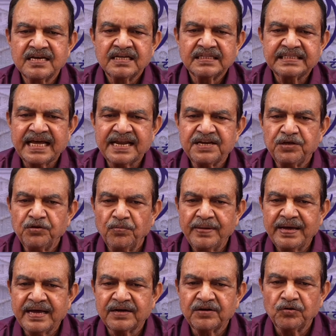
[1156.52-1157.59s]
then you
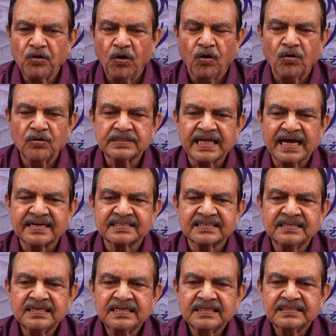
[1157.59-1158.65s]
may know that
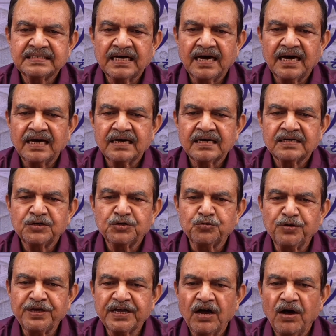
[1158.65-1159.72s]
the
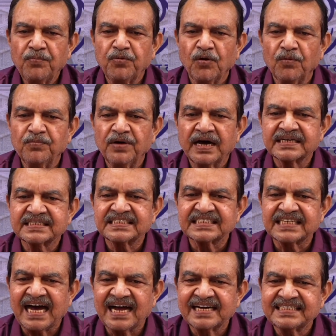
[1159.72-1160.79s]
doing of homework
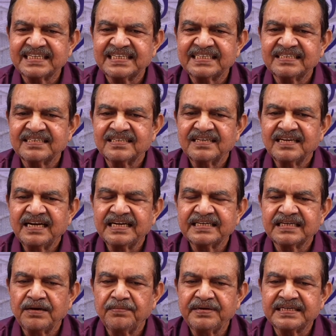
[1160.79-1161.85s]
started
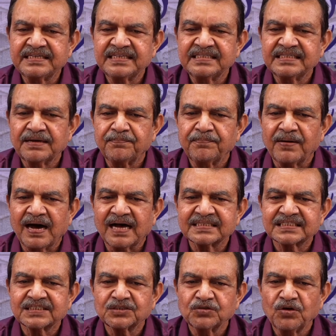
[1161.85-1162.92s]
little bit in the
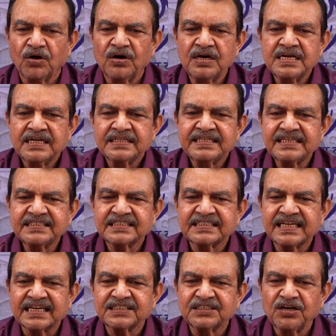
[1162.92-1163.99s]
past. So, this
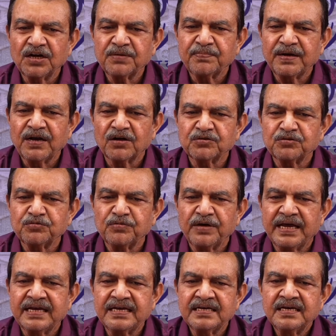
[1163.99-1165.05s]
does not belong
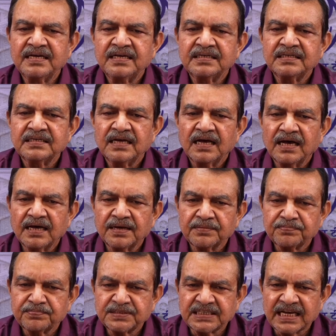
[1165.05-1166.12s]
to a
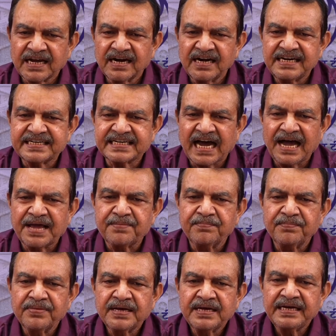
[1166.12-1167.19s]
single time.
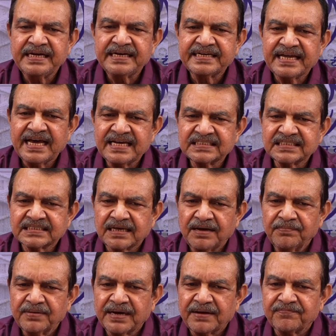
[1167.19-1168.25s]
It has
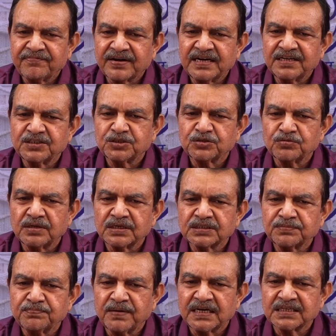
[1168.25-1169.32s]
some reference towards
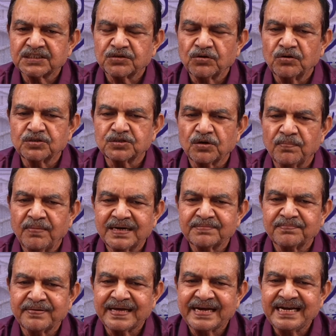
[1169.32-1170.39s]
past also, but
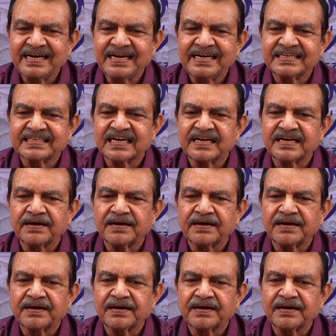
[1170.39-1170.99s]
very little